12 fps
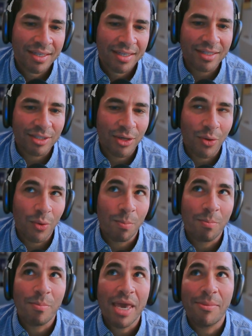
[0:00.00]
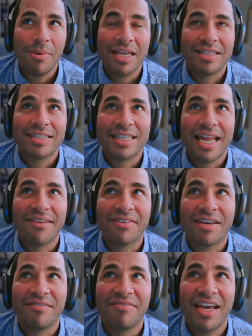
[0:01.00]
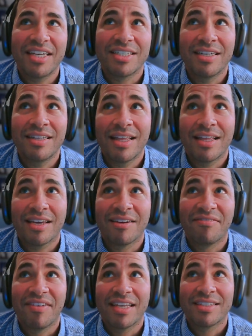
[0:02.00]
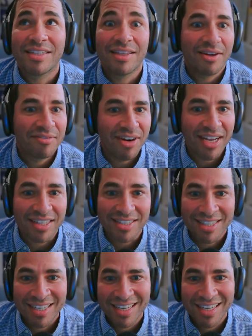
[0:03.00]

So maybe instead of confession, they'll confess to their friends,